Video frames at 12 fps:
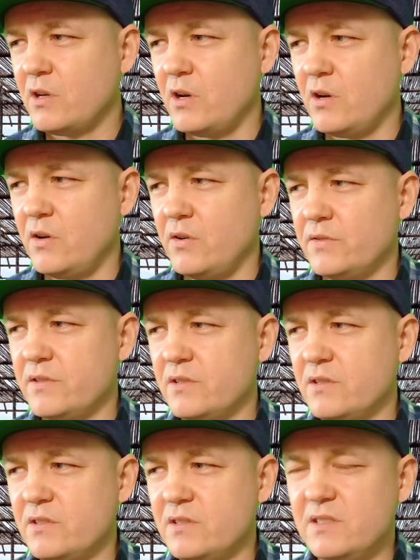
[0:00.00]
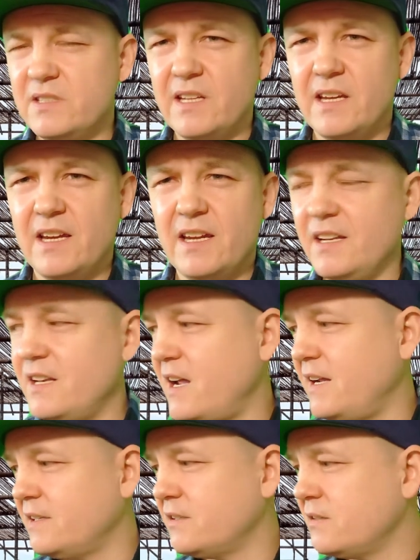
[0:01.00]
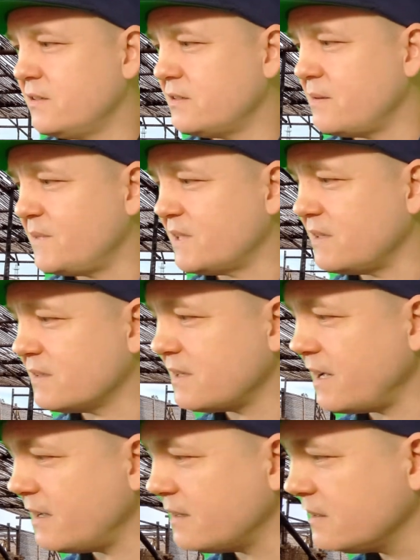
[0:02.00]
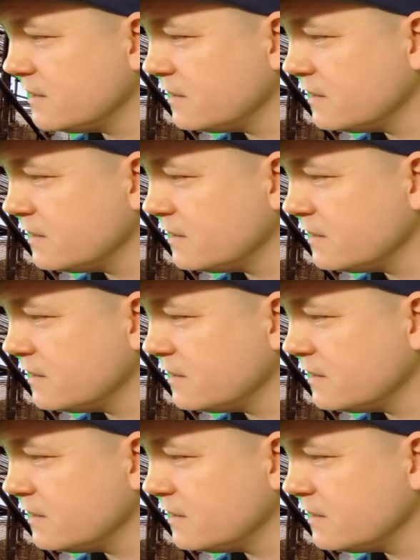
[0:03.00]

called Day Night or something like that.